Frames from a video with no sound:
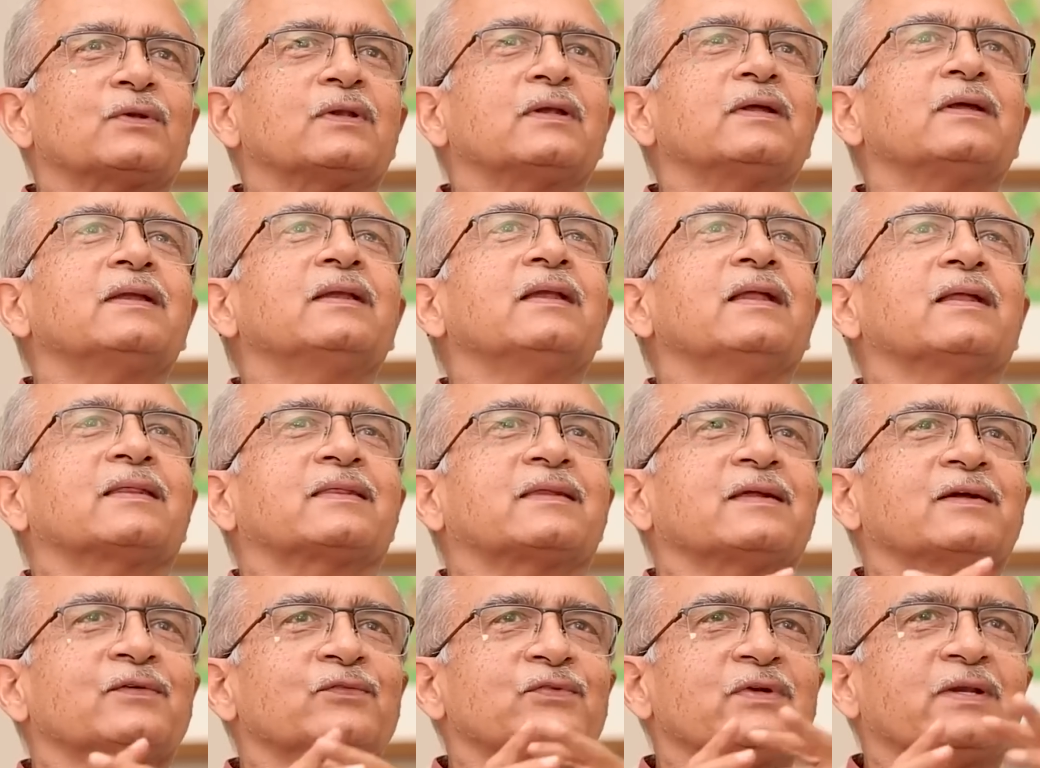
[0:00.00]
Actually,
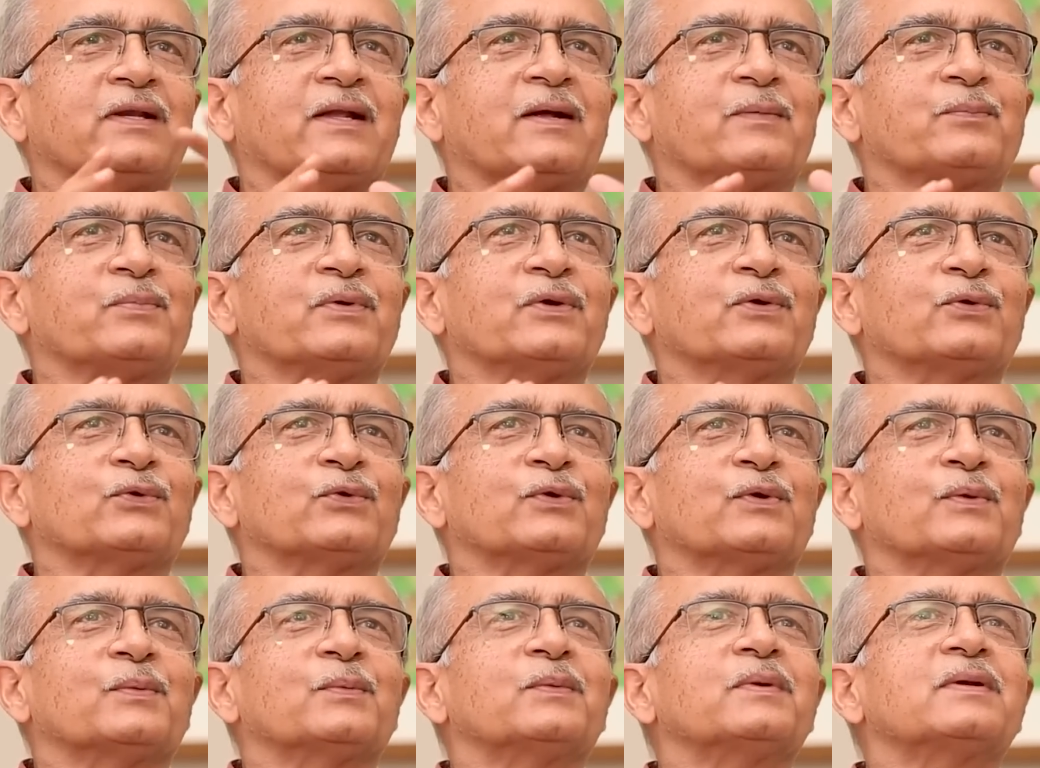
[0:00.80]
nothing will
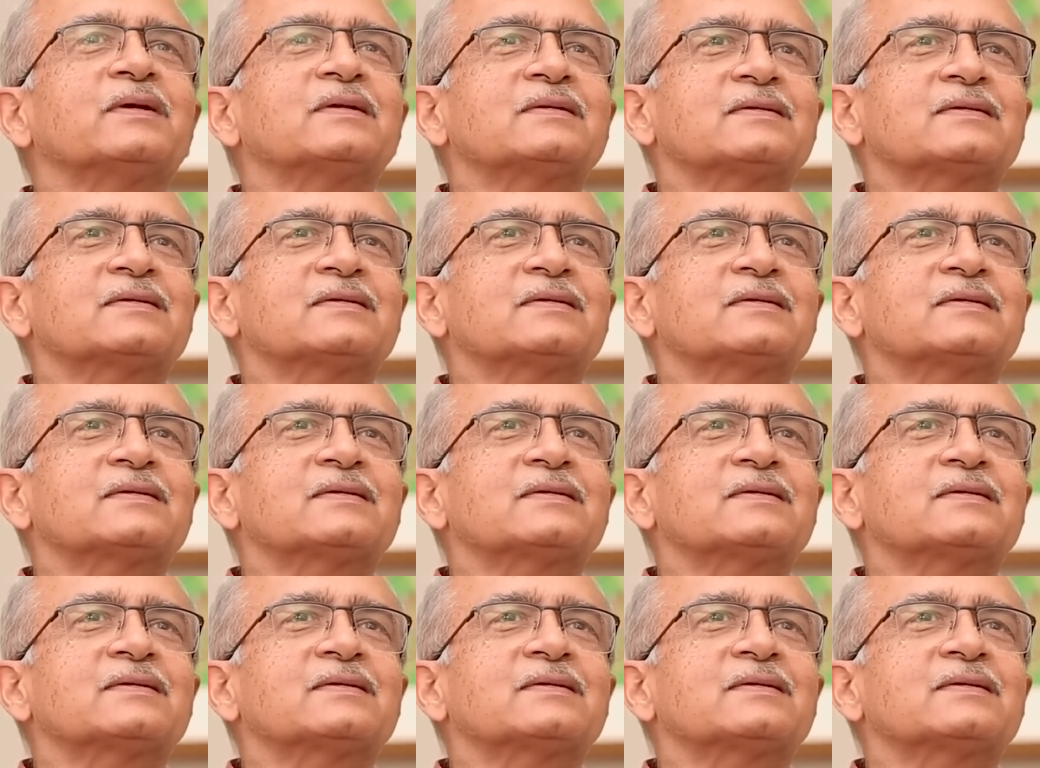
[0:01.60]
happen to him.